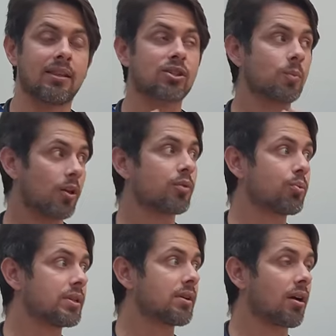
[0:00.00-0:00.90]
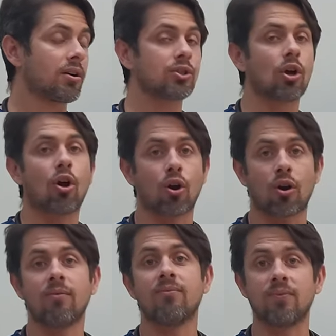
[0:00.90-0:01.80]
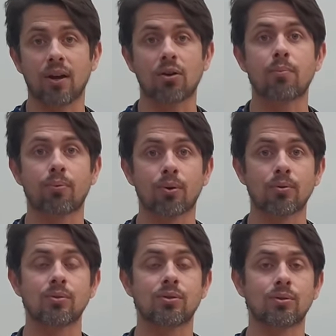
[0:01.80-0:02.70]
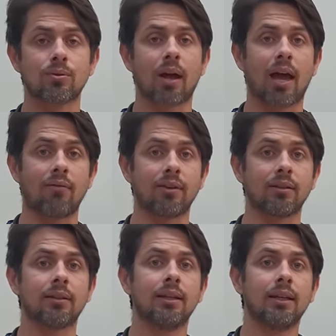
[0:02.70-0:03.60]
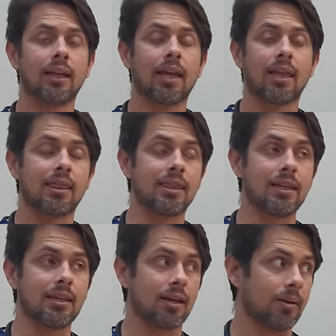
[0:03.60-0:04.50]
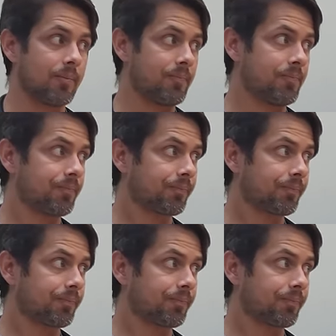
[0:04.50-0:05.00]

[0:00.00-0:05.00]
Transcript: The smaller breed dogs are very prone to having the um,